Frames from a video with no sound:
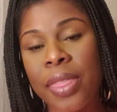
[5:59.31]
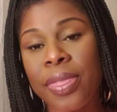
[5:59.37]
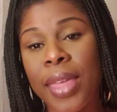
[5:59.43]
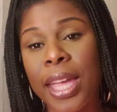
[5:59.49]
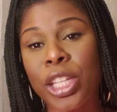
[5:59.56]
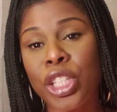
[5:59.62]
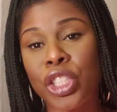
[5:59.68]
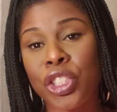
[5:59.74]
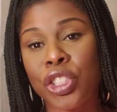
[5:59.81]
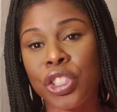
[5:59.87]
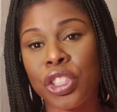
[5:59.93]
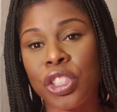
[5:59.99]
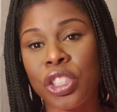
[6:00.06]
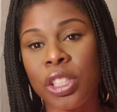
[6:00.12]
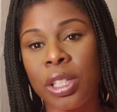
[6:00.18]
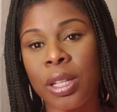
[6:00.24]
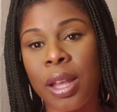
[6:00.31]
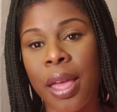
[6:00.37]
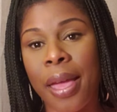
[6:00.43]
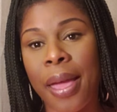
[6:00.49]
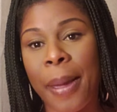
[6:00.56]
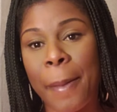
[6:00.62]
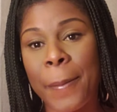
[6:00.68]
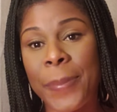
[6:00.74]
they should
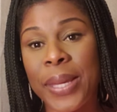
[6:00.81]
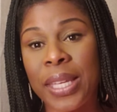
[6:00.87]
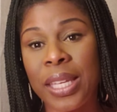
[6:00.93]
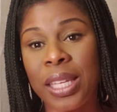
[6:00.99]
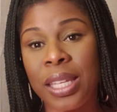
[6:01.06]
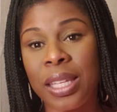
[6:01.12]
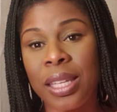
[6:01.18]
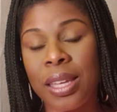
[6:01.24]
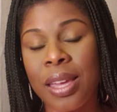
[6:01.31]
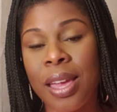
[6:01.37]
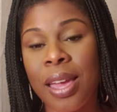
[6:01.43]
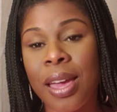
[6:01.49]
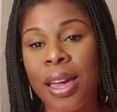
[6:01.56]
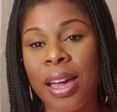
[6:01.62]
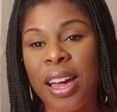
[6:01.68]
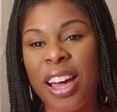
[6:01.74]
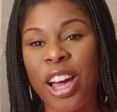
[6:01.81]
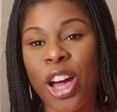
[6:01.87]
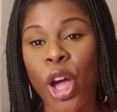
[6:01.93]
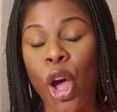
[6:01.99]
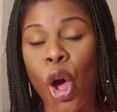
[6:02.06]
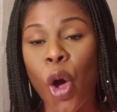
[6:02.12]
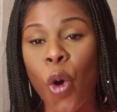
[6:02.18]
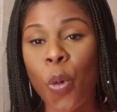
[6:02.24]
be a
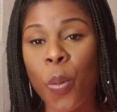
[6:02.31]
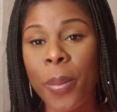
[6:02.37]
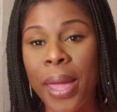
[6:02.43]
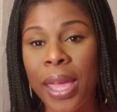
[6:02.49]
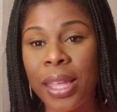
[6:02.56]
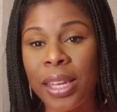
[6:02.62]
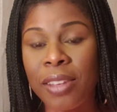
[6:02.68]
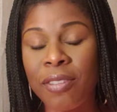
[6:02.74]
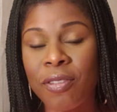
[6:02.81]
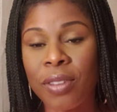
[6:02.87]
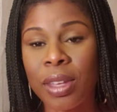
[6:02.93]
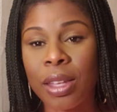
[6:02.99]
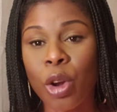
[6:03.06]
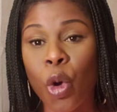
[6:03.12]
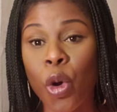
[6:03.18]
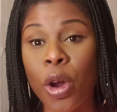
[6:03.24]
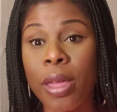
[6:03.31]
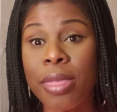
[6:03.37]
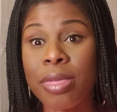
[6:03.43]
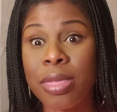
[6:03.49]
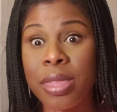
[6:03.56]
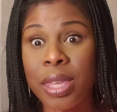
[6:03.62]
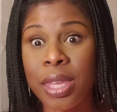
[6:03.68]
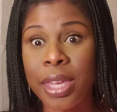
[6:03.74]
co-main event, or
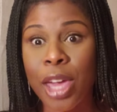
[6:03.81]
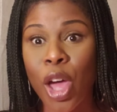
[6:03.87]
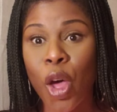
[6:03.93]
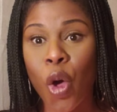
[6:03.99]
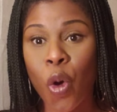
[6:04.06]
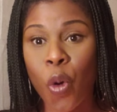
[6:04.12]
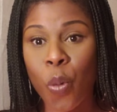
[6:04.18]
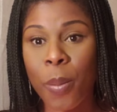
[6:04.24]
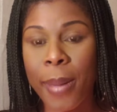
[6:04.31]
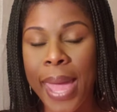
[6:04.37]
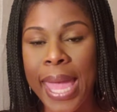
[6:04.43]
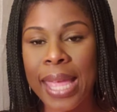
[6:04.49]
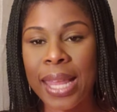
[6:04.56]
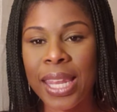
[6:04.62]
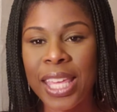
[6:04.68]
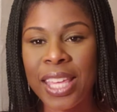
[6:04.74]
the co-main